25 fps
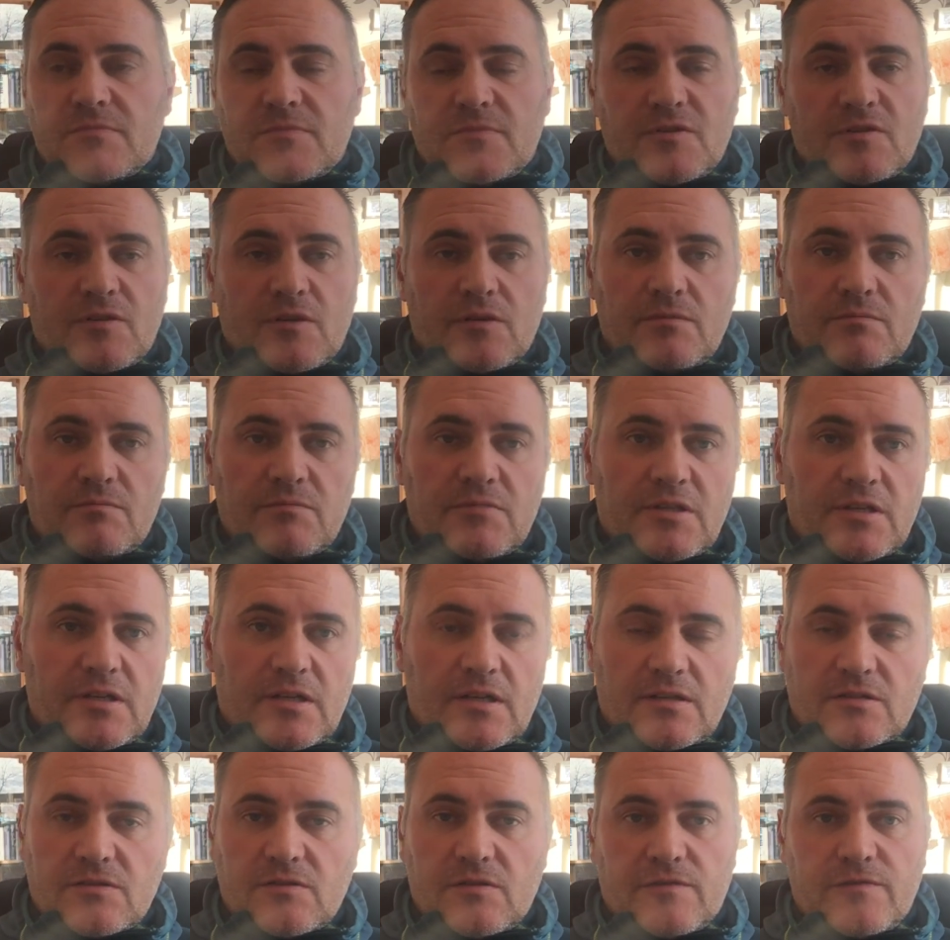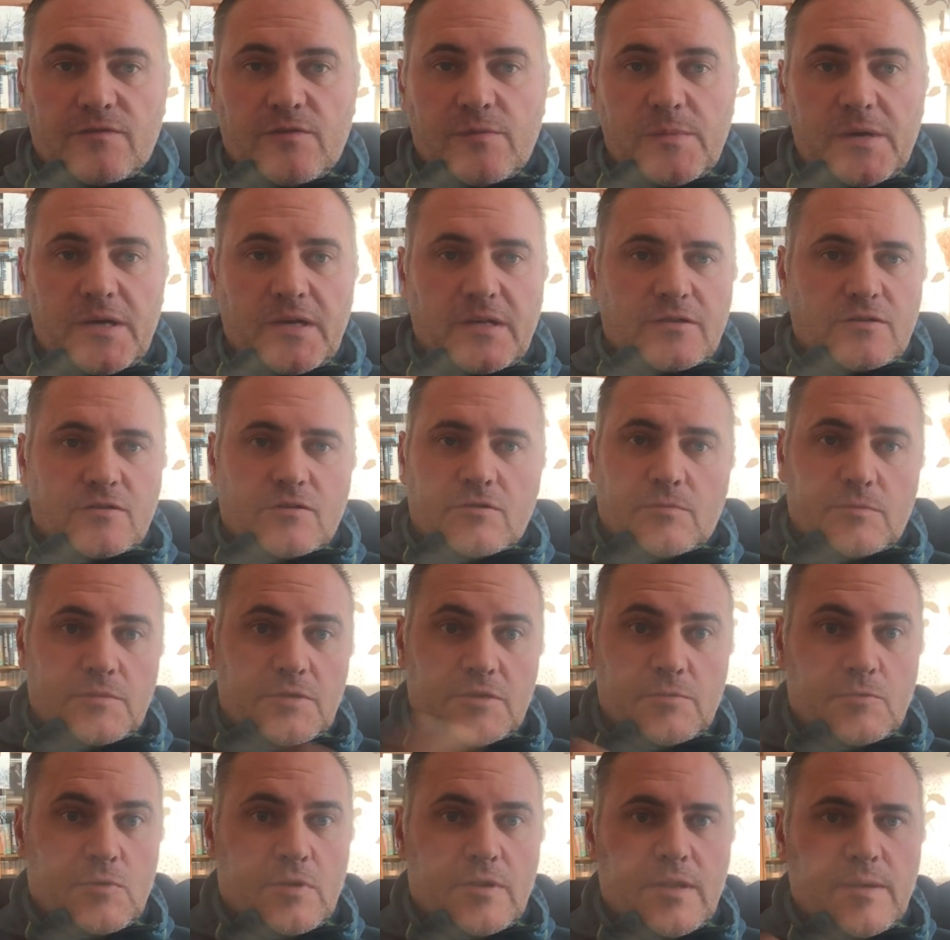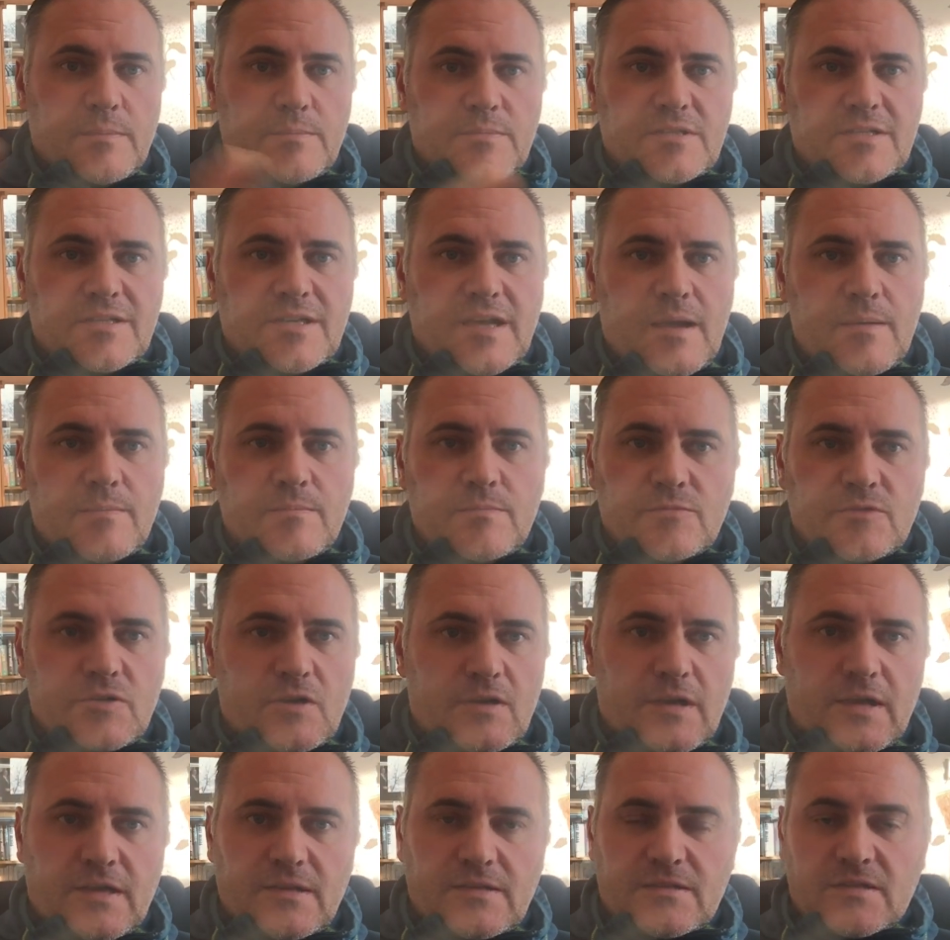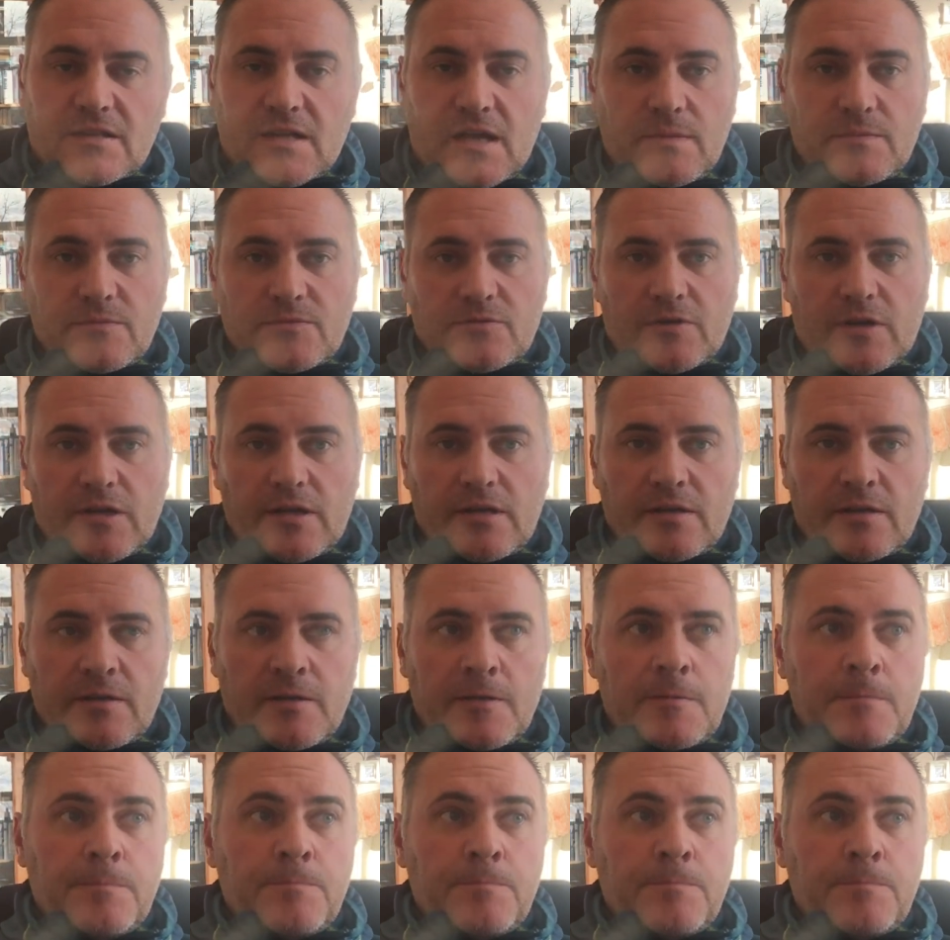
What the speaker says: Thought, no, it's not for me. It's going to be one of them scams, online scams, right?